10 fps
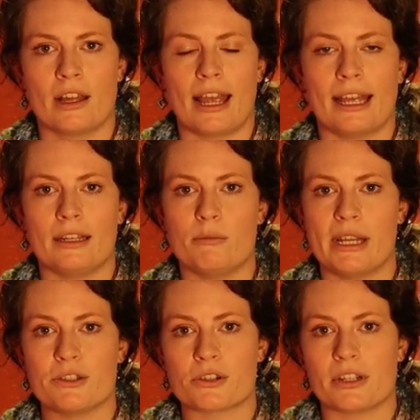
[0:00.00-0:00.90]
and
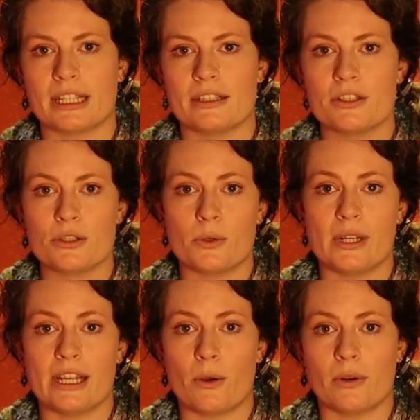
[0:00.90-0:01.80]
majored in
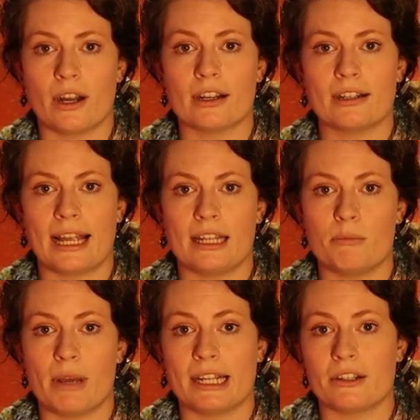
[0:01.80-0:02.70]
studio art
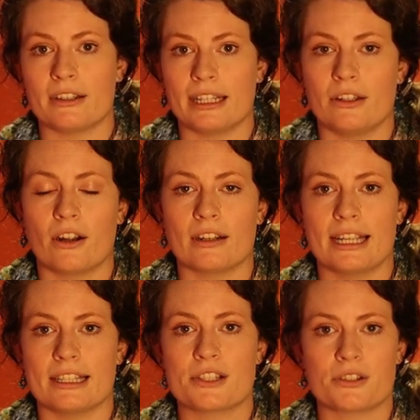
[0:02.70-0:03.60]
and minored in art
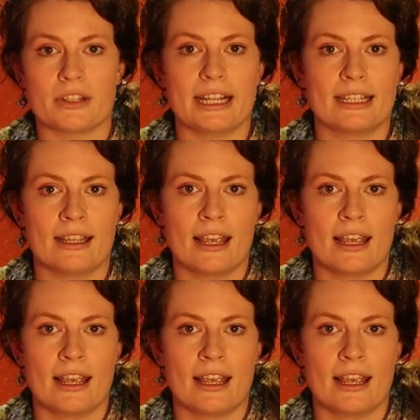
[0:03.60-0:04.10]
history.